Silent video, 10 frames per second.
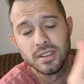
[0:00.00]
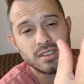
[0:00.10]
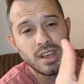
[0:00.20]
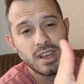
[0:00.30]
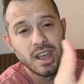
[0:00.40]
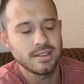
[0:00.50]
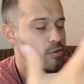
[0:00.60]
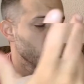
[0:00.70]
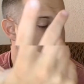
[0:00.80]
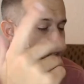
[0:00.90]
And if that's the case,
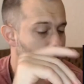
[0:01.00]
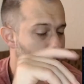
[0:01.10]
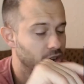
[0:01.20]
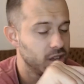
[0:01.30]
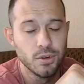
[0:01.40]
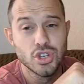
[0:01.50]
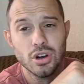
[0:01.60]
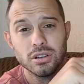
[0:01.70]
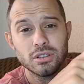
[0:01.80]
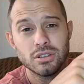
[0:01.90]
everybody in here gets a free shirt.